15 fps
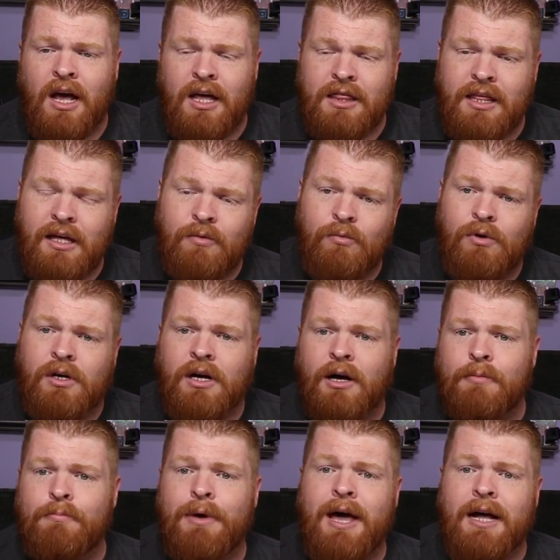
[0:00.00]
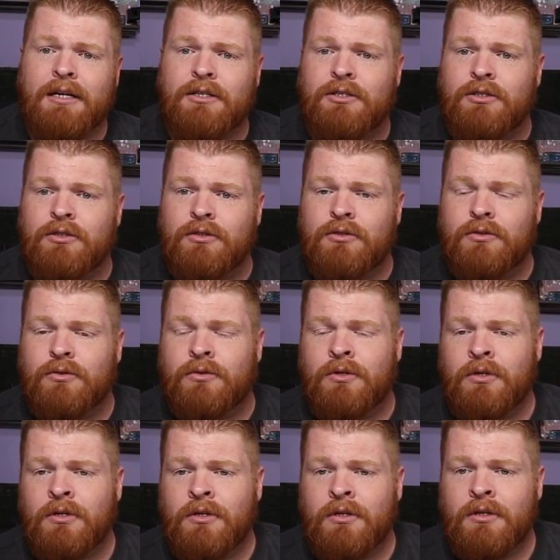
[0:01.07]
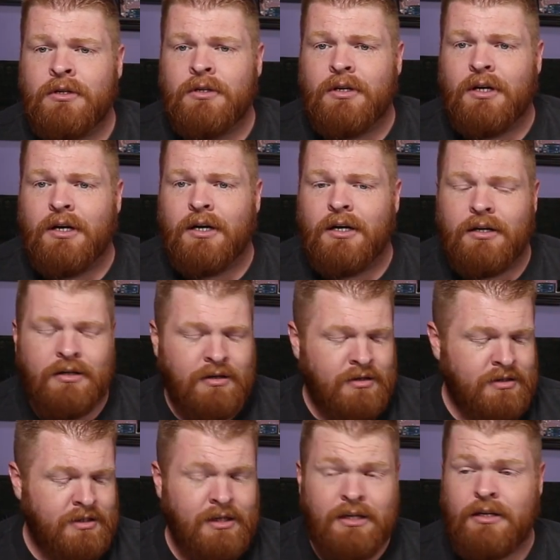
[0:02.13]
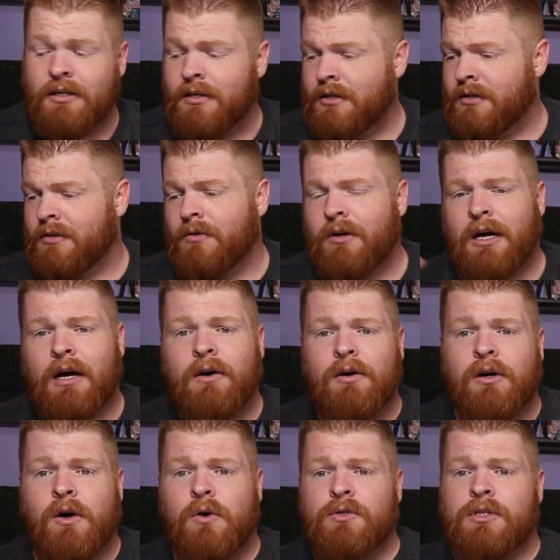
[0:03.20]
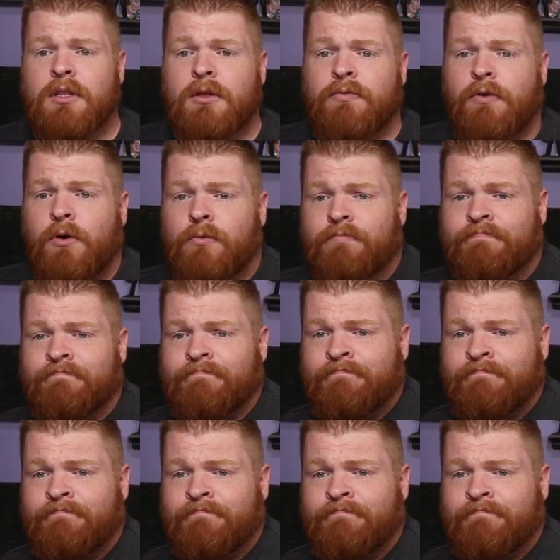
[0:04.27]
and then we'll come back to see how it goes on the phone.